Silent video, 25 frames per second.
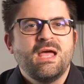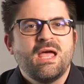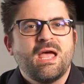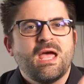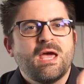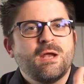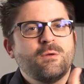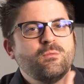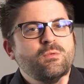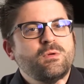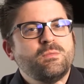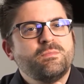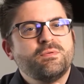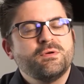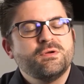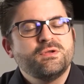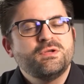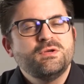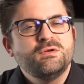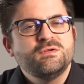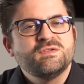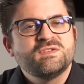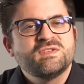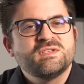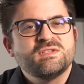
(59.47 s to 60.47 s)
and will
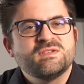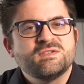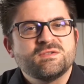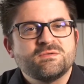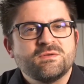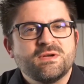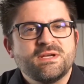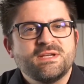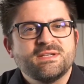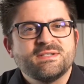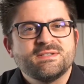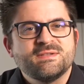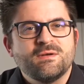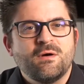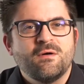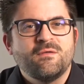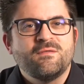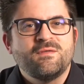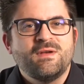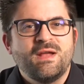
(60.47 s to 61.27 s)
produce strings of